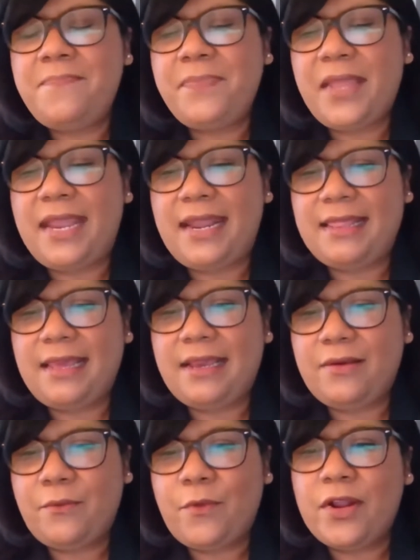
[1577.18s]
And I
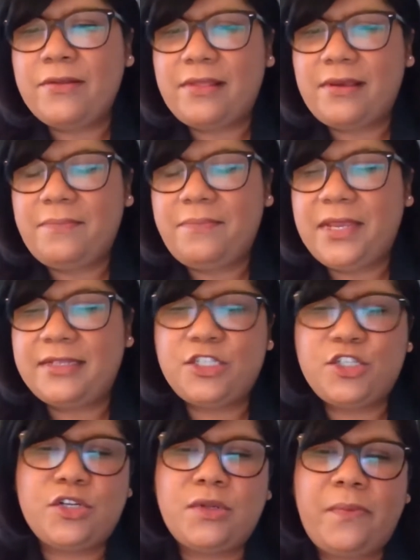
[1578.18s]
think one of the
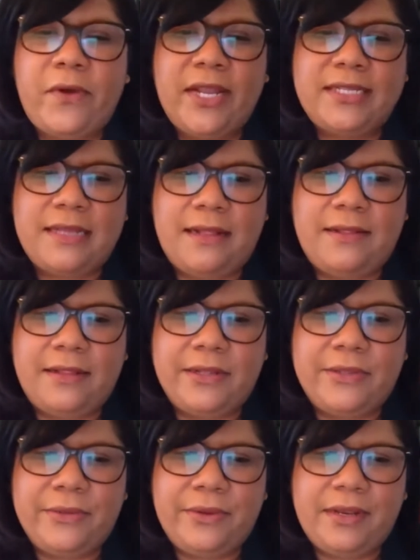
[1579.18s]
additional points I'll
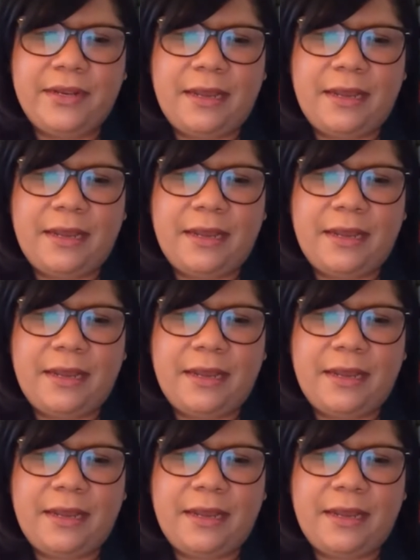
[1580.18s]
include,